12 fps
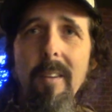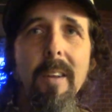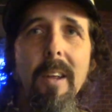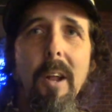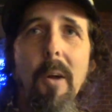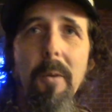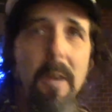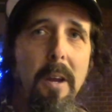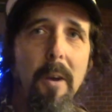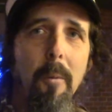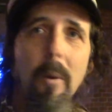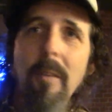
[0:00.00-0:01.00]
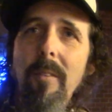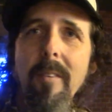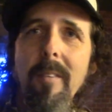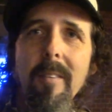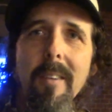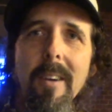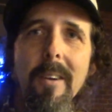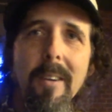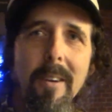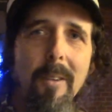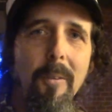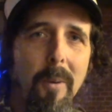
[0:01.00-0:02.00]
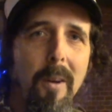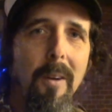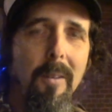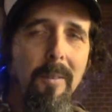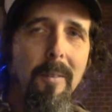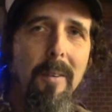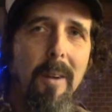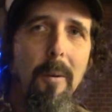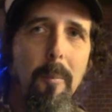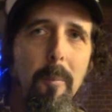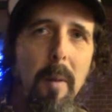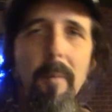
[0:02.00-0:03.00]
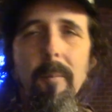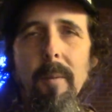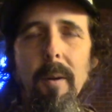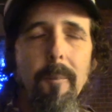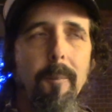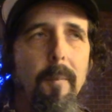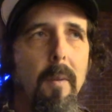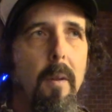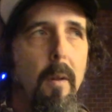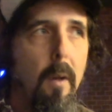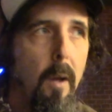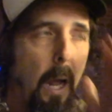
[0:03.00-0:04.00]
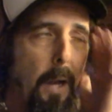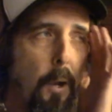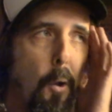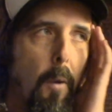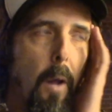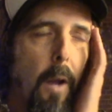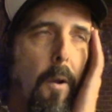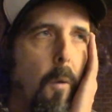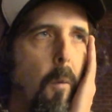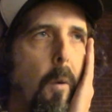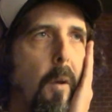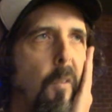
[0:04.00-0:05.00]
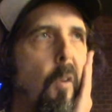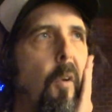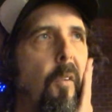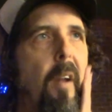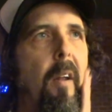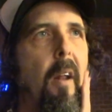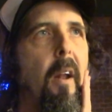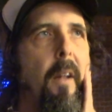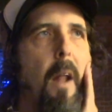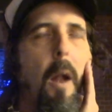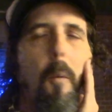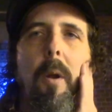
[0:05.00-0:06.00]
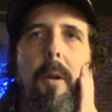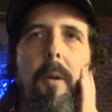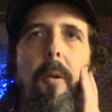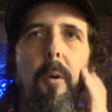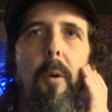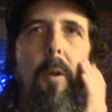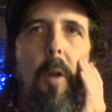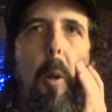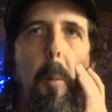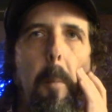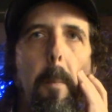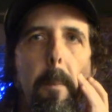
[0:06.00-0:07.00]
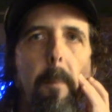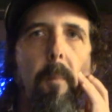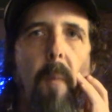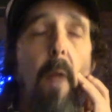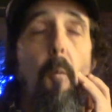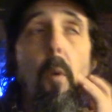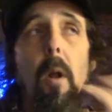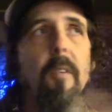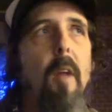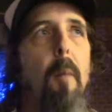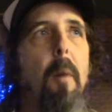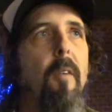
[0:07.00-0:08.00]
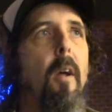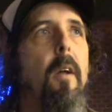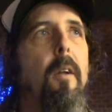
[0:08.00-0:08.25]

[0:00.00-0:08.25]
you know, year wasn't nearly as well. You know, but you know, I knew as soon as I did it that I wanted to do it. Though I didn't realize how much I